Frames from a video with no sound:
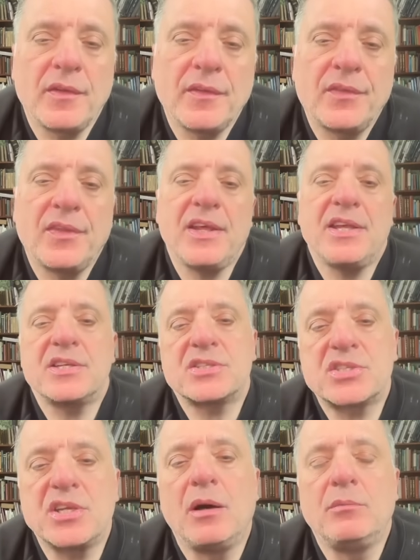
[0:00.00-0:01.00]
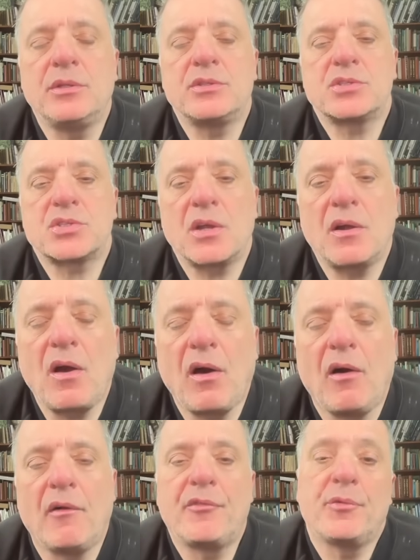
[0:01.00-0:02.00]
the summons
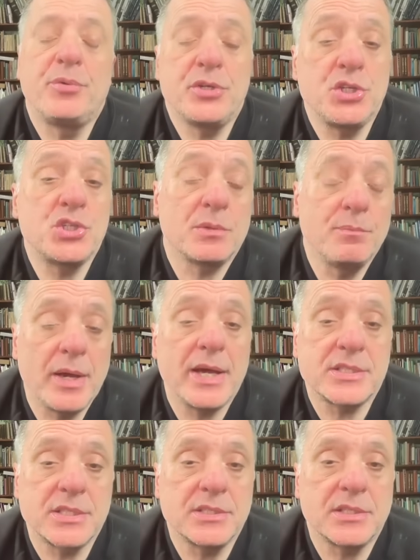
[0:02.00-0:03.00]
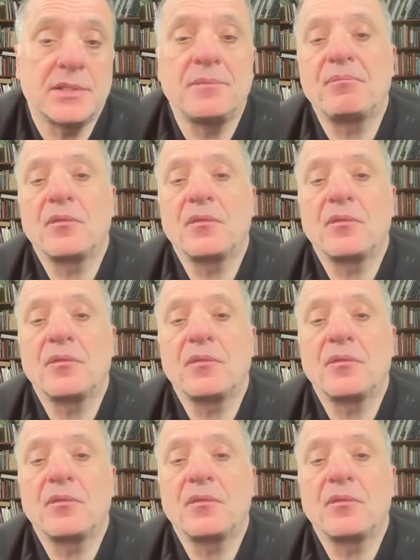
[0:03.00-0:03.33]
of the British ambassador